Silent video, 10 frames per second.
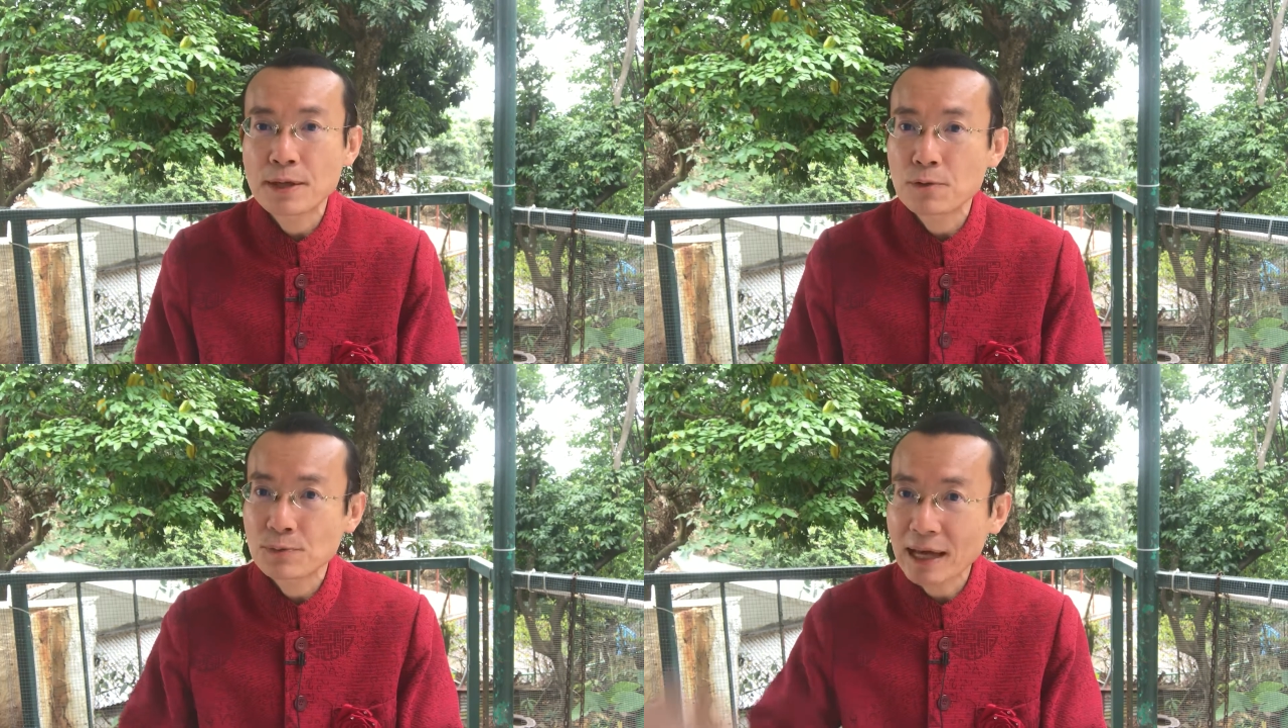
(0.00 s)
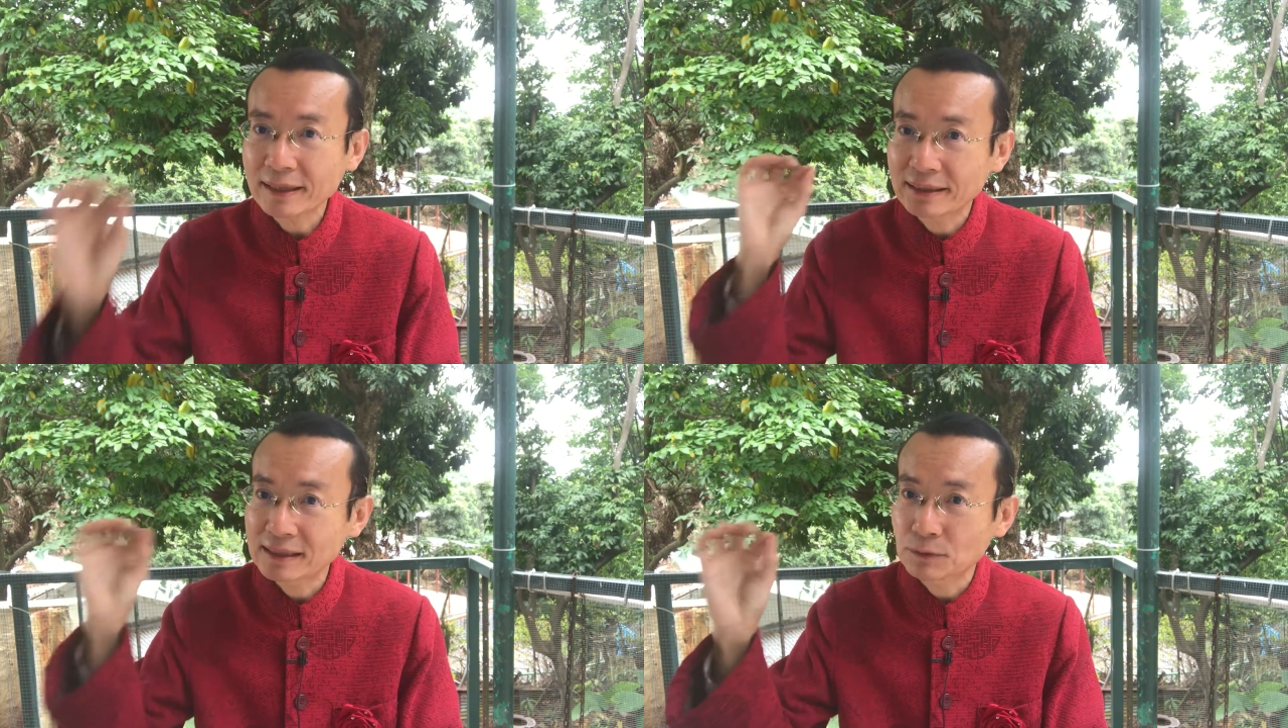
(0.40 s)
you
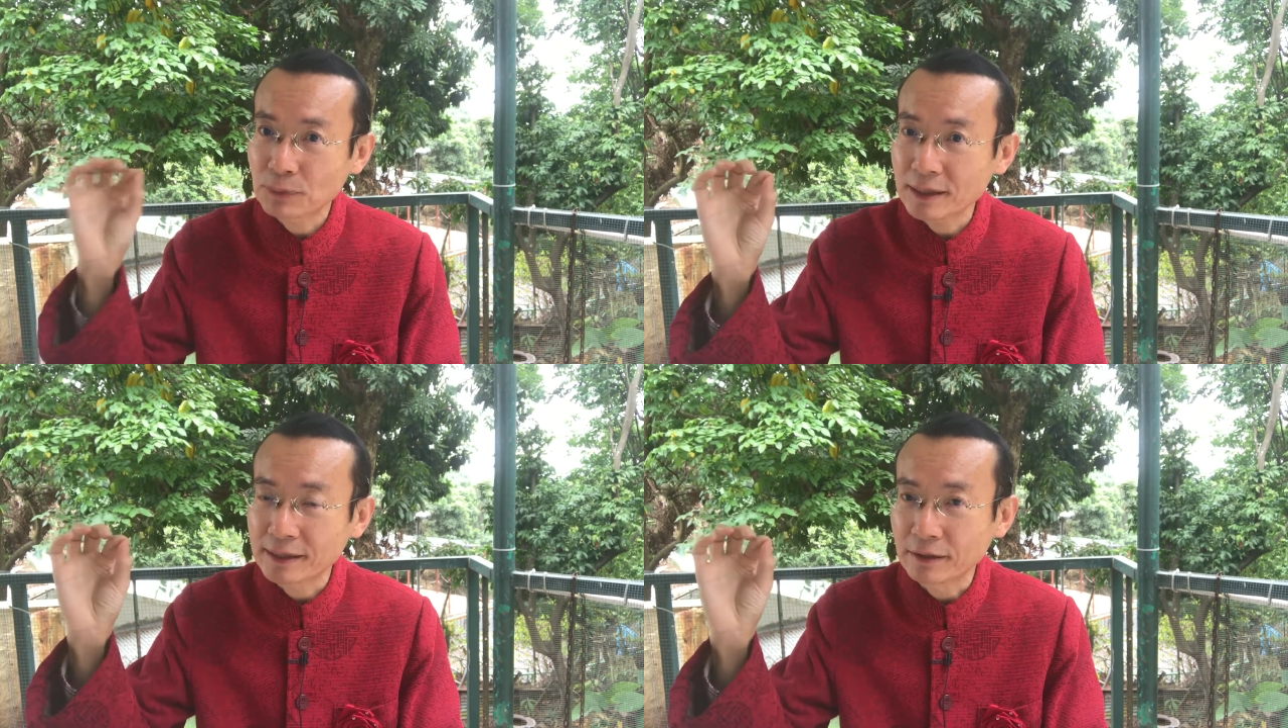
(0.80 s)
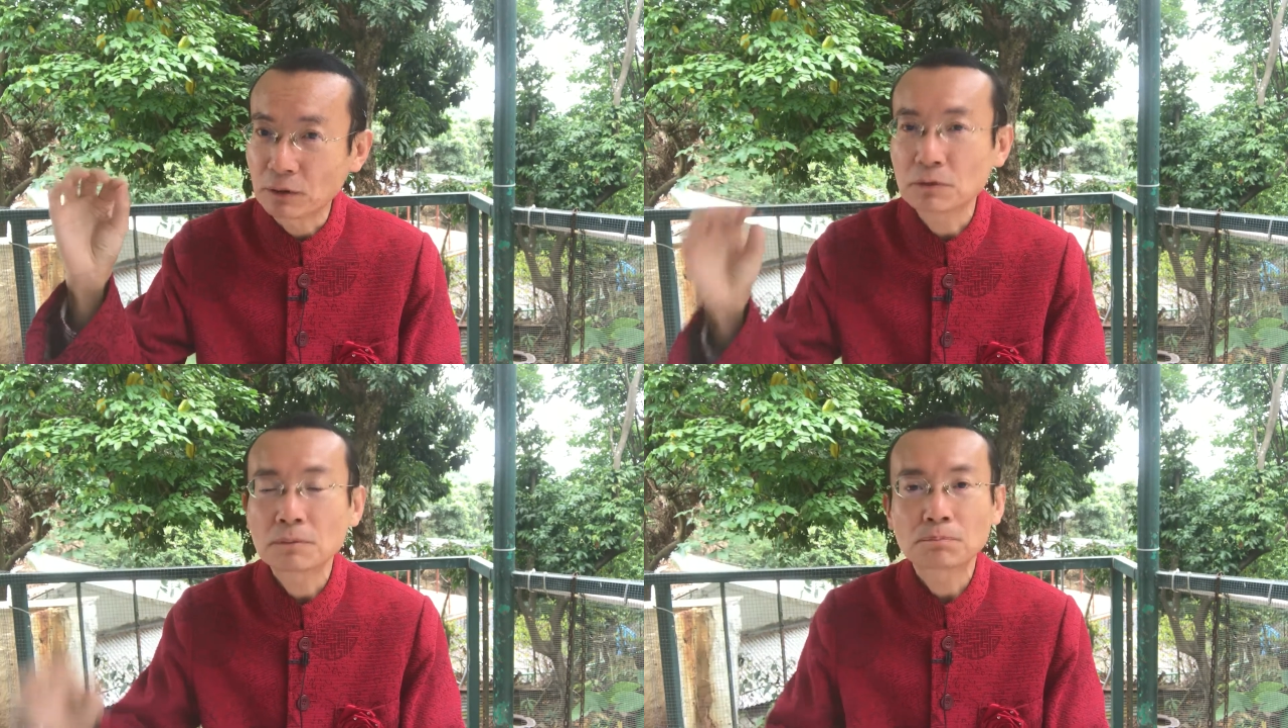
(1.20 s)
like this
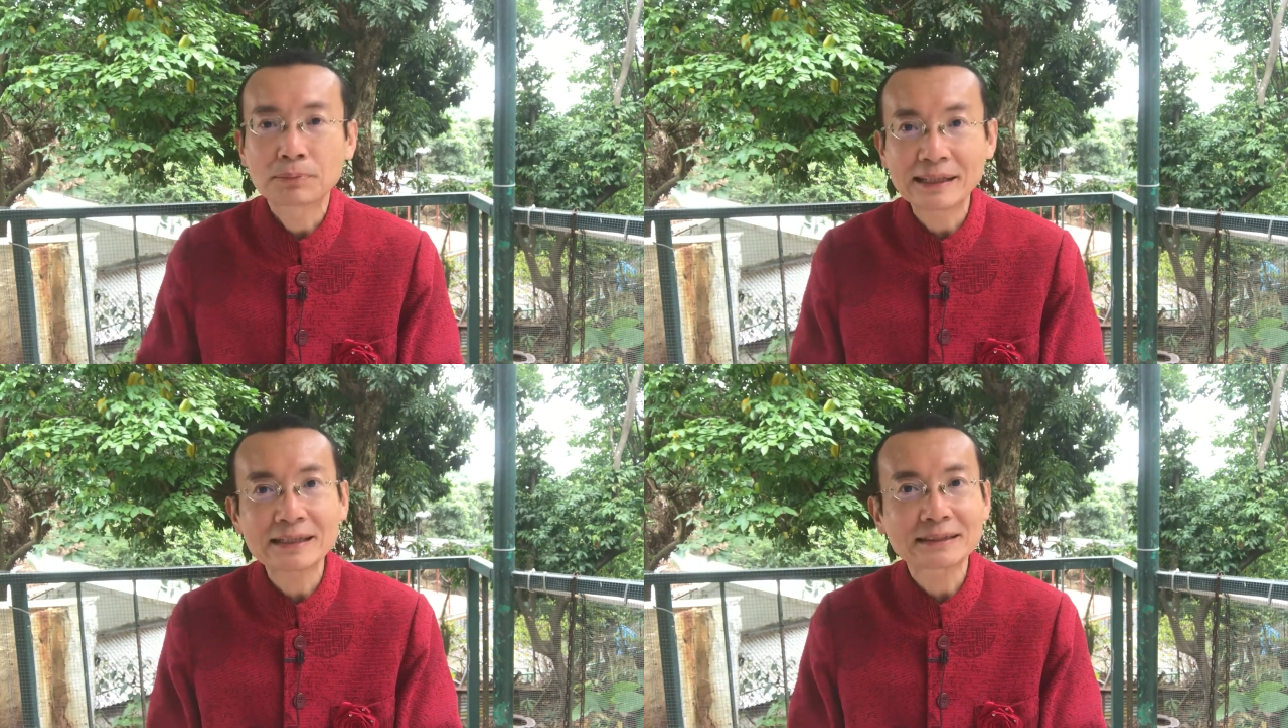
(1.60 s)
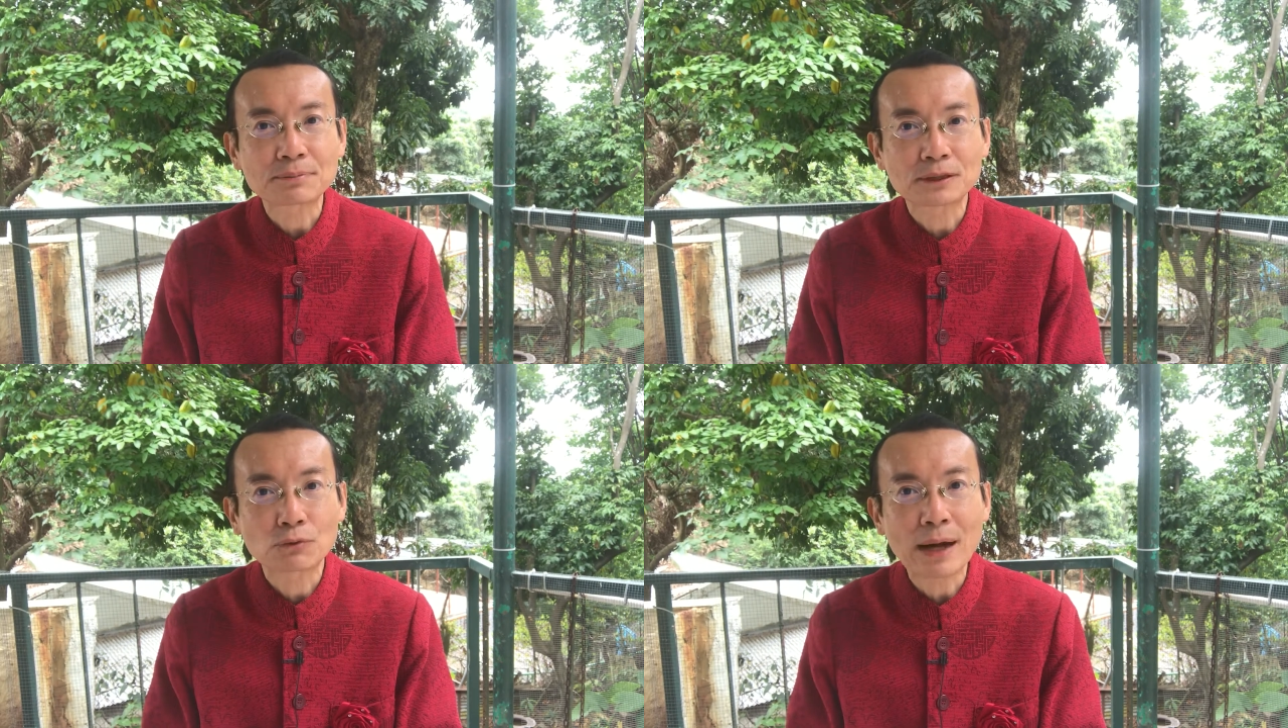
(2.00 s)
video, please
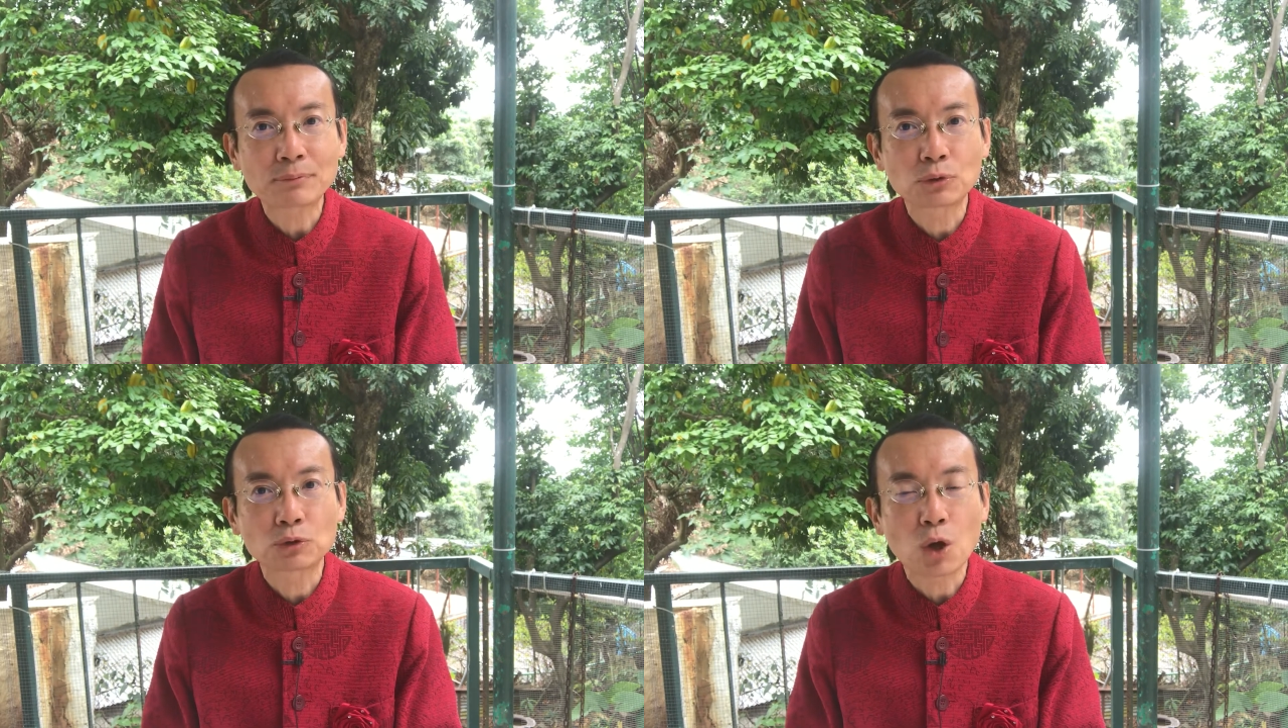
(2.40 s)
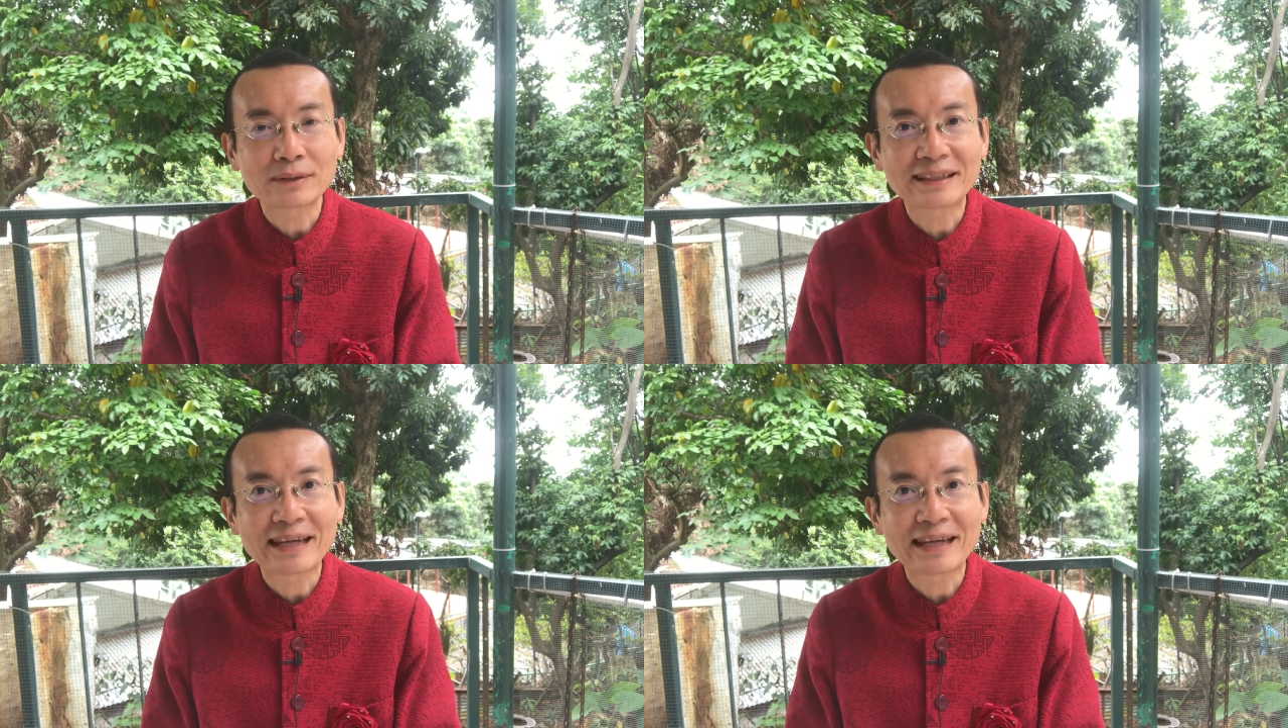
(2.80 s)
subscribe to Dr.